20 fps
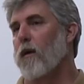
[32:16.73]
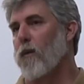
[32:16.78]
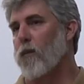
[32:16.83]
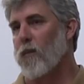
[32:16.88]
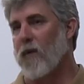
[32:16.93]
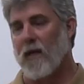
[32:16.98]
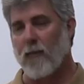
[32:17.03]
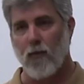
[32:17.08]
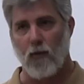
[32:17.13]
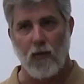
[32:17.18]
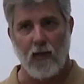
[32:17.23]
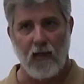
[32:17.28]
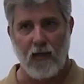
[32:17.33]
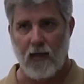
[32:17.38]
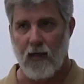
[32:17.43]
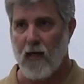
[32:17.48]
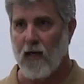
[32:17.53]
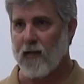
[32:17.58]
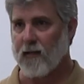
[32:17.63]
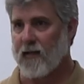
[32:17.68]
People can
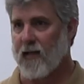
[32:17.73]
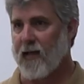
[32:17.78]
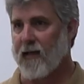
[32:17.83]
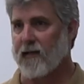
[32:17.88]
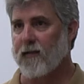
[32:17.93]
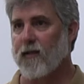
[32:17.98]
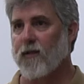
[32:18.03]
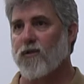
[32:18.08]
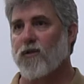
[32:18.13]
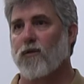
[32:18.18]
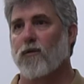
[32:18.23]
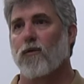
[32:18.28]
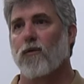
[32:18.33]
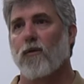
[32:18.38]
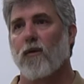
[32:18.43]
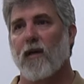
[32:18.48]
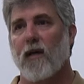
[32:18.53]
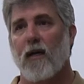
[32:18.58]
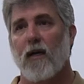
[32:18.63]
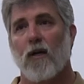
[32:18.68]
contact us
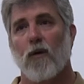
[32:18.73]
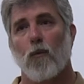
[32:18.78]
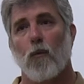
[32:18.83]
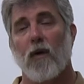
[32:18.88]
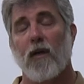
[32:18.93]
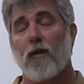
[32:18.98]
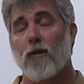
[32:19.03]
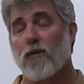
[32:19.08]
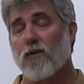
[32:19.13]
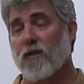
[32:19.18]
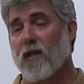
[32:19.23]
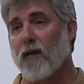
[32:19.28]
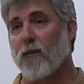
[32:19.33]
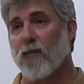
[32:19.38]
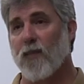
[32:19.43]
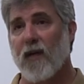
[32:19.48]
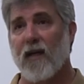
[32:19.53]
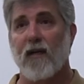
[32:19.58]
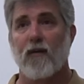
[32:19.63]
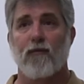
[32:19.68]
through there. We use
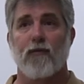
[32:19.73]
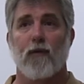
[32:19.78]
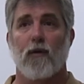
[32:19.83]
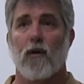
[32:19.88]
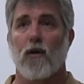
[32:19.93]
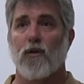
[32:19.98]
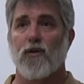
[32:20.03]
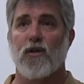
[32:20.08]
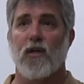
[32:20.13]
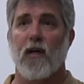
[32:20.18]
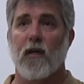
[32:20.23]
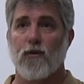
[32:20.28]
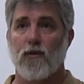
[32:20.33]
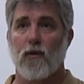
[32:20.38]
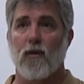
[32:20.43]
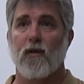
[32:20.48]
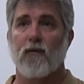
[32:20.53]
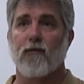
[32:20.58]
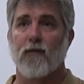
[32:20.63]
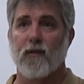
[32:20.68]
that big for our
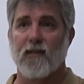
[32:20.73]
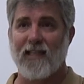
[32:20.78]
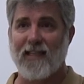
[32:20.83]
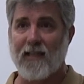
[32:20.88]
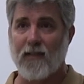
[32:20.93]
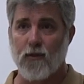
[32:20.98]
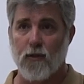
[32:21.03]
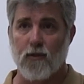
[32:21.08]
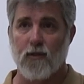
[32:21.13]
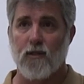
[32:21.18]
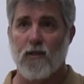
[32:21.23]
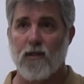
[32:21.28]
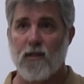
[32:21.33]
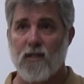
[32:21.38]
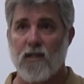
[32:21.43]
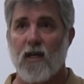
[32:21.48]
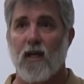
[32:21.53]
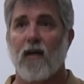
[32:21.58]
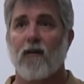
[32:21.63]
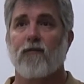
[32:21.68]
scheduling for teachers and
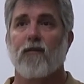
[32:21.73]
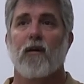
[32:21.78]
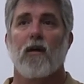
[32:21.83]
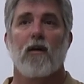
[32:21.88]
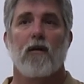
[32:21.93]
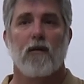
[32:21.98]
stuff.